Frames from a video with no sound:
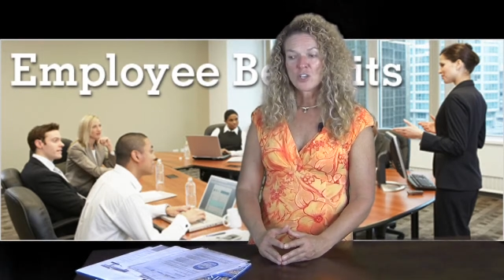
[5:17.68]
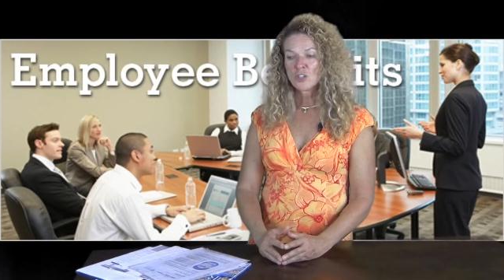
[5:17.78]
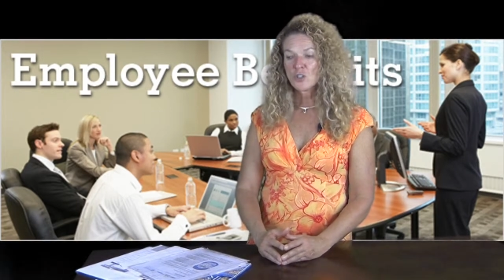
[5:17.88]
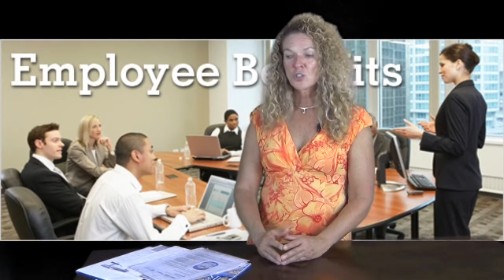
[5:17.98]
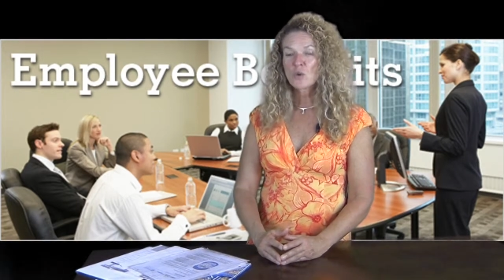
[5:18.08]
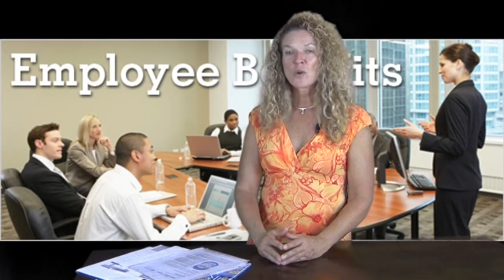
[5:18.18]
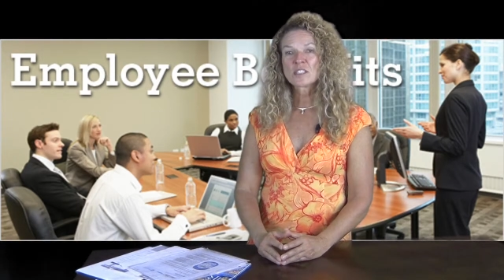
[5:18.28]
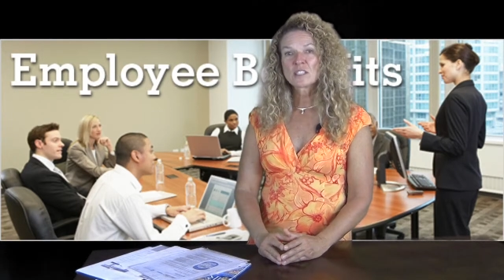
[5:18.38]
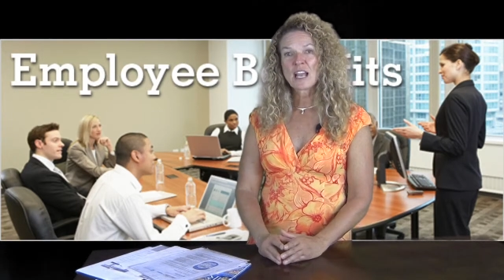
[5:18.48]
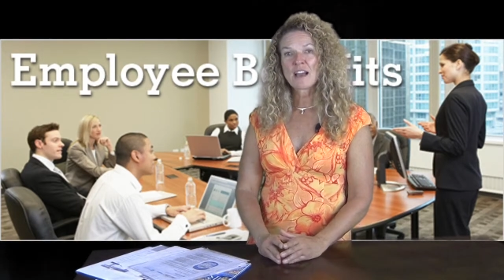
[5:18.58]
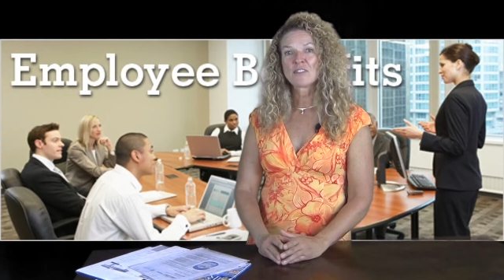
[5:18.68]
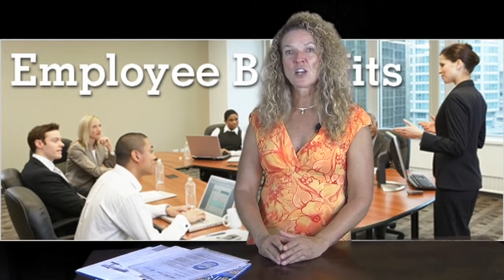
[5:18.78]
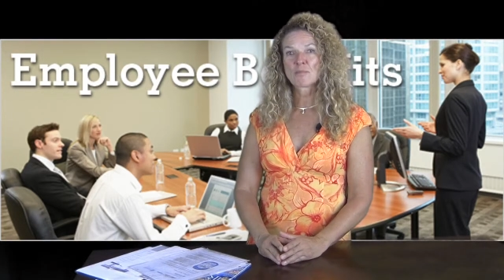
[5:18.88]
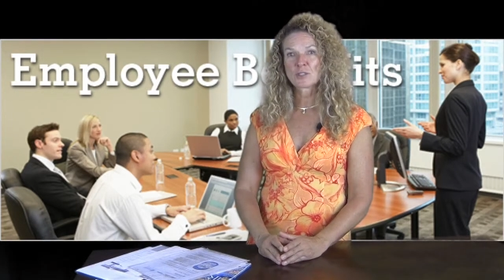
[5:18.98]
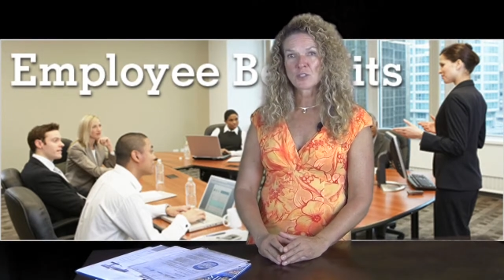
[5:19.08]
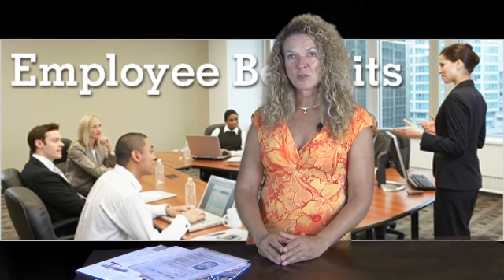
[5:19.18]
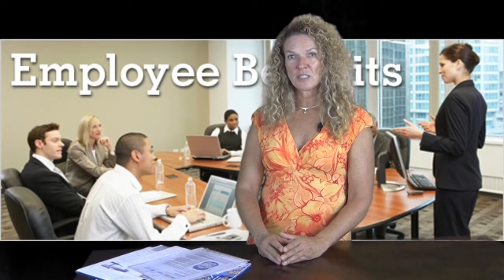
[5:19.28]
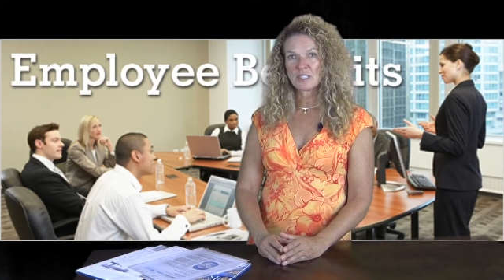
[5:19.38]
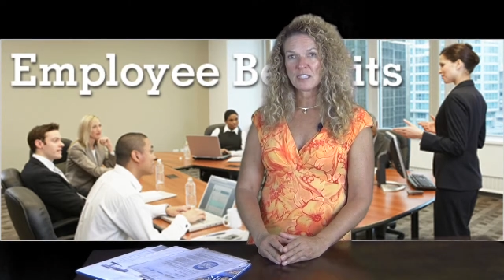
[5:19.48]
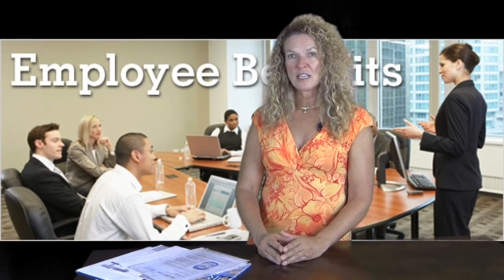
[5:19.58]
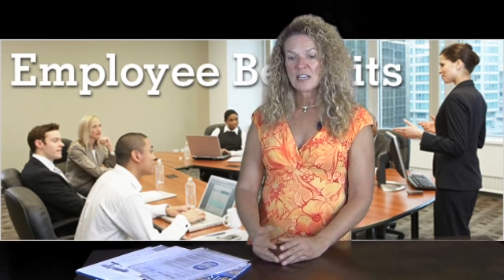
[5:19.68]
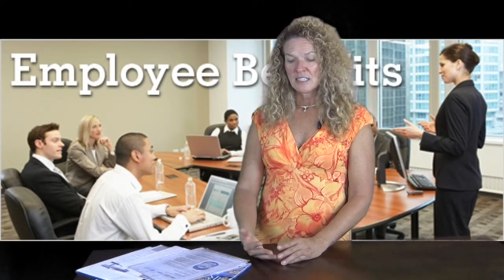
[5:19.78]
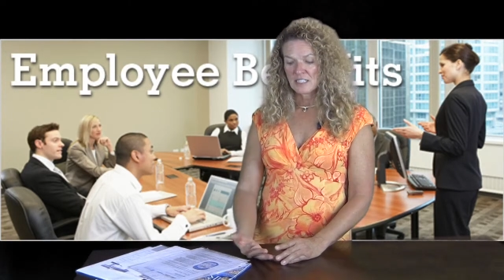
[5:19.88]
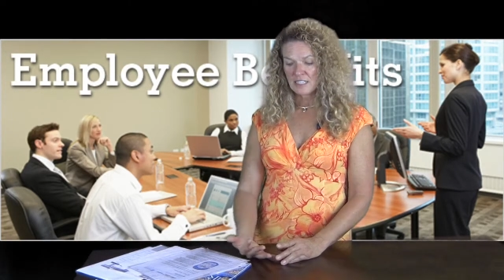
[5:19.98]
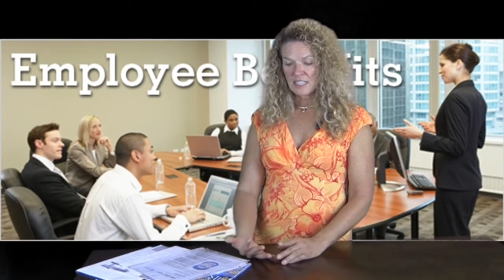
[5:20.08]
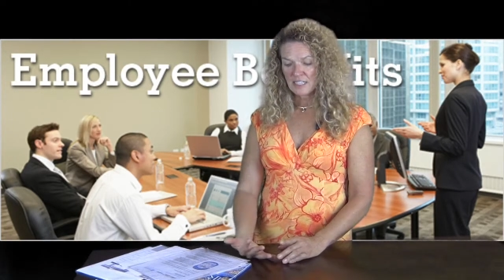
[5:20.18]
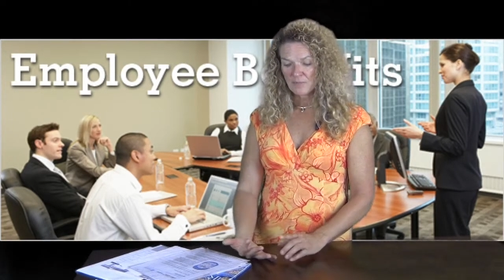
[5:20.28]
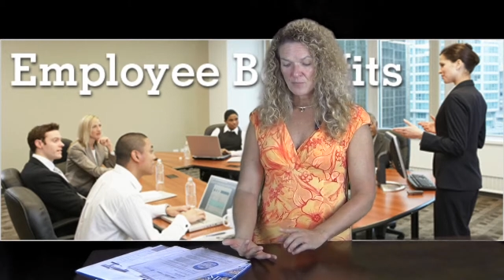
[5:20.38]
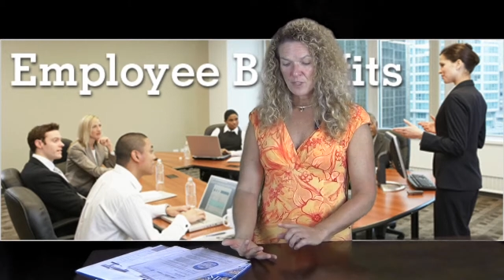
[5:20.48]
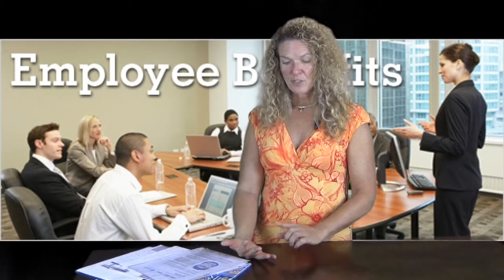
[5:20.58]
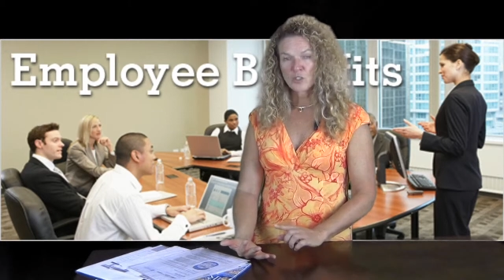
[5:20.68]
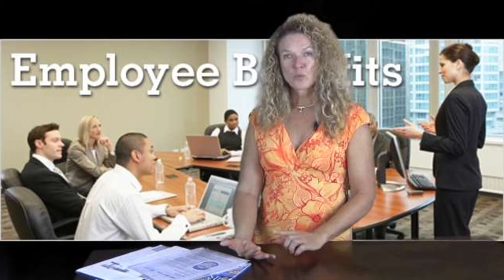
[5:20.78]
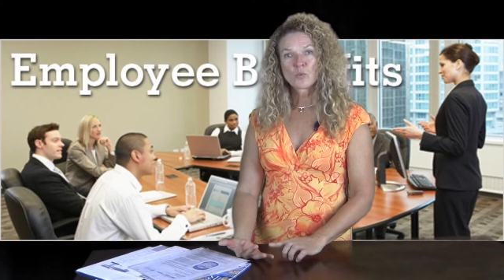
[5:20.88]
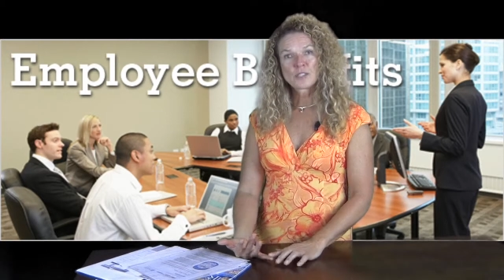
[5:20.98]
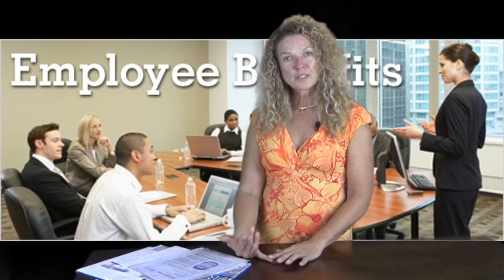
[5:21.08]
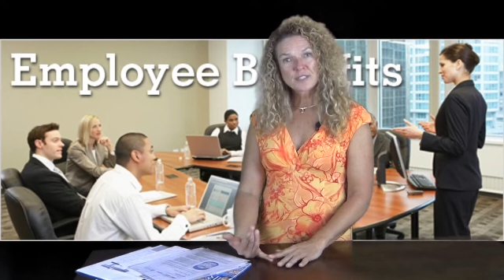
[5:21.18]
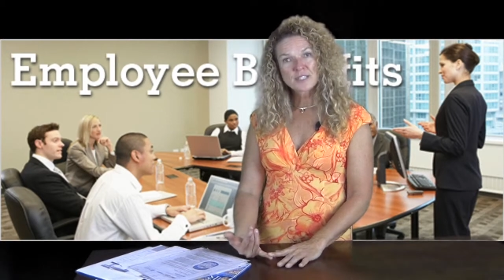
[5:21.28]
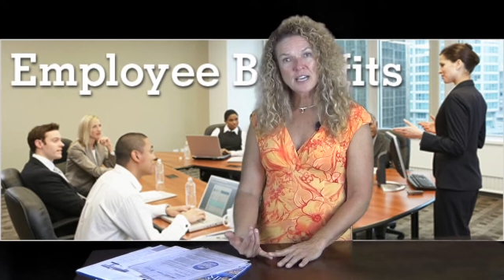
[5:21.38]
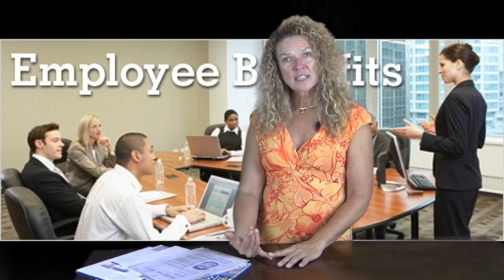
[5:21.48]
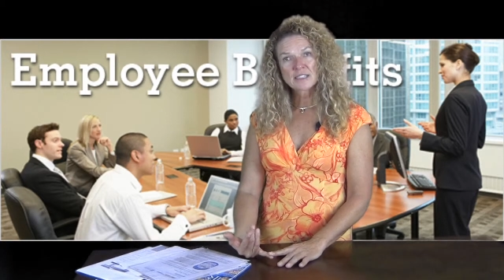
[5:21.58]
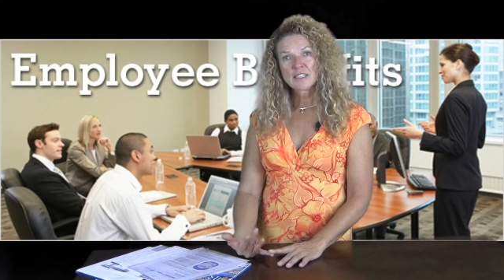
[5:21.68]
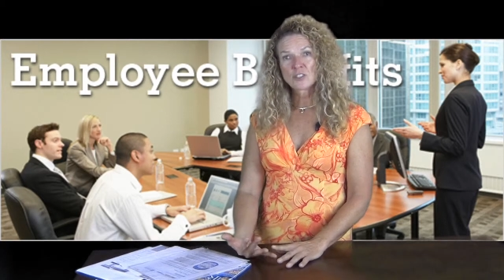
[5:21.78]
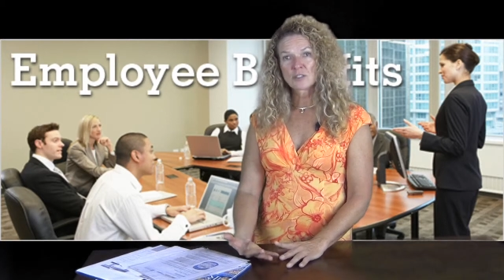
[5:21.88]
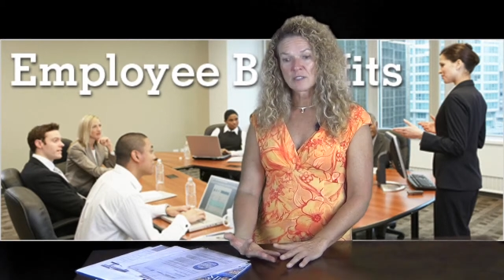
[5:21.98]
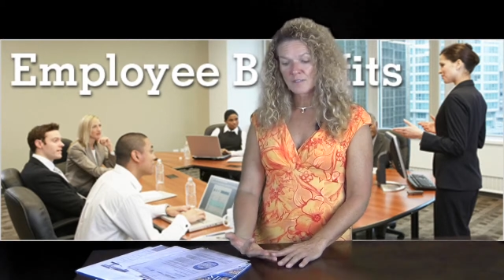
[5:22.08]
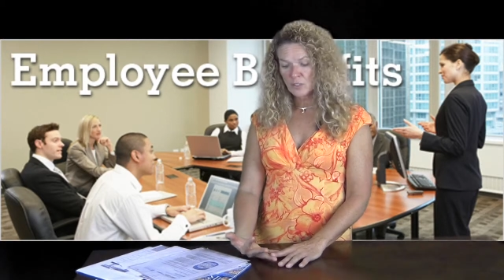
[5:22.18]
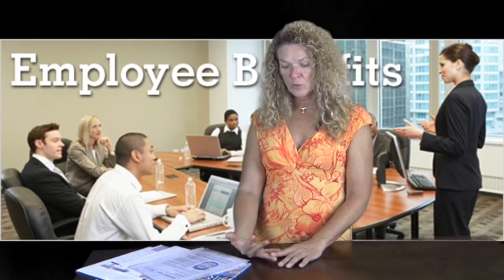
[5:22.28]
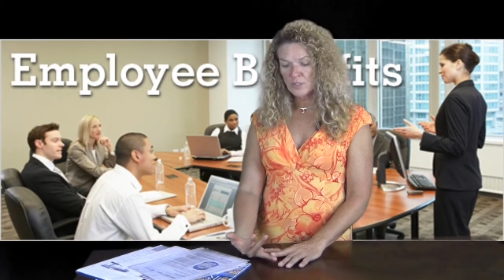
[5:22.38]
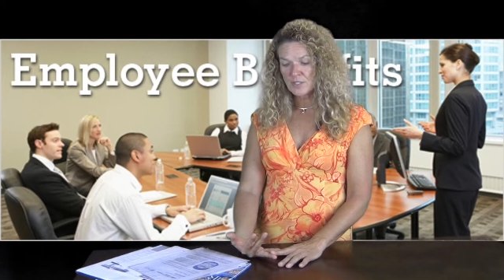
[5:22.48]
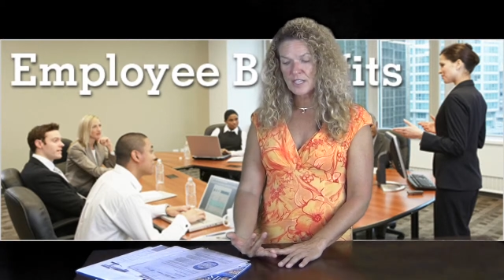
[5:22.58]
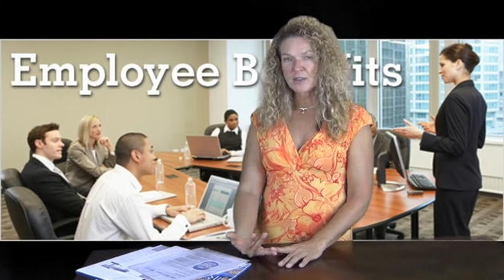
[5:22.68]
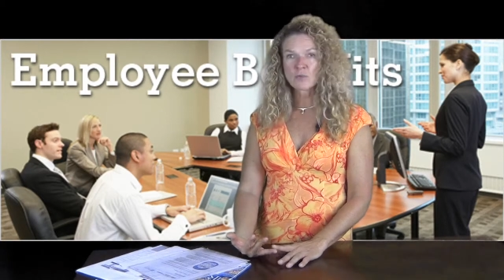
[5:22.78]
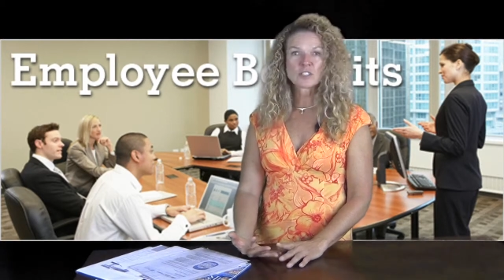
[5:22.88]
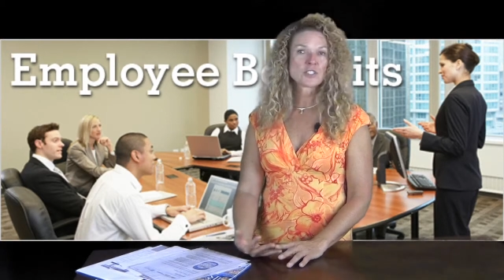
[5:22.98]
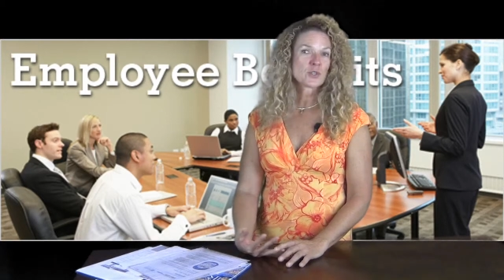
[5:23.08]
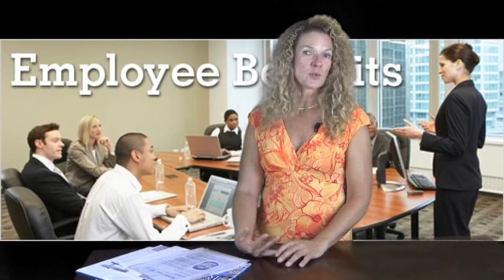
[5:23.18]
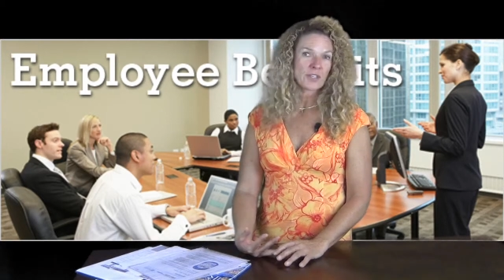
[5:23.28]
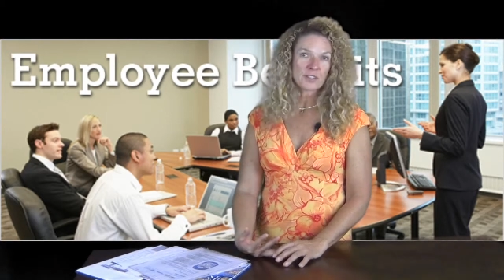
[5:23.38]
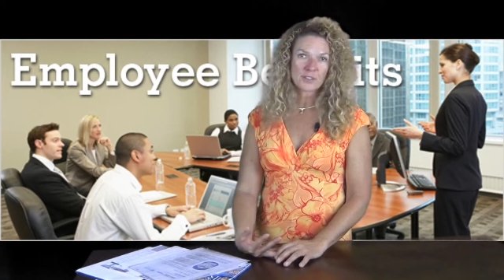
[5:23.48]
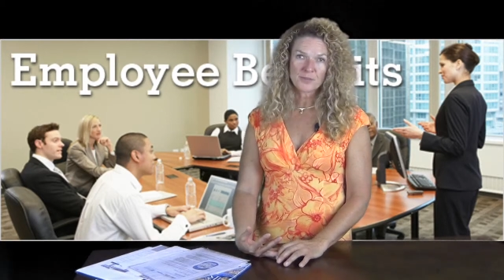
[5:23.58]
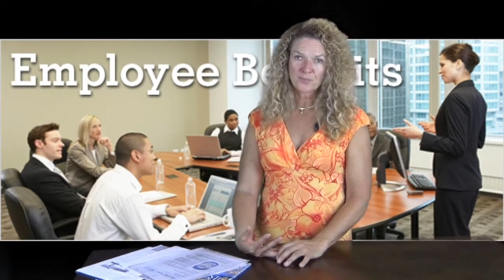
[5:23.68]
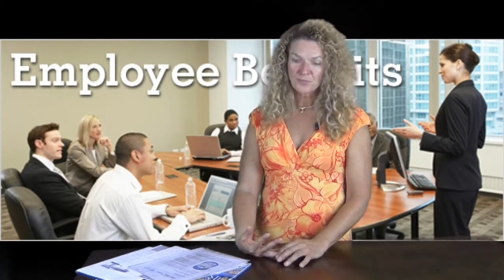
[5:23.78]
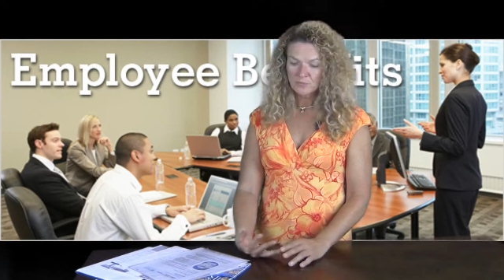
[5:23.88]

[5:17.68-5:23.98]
you're going to have the opportunity to get your wills done, your living wills done, which is critical.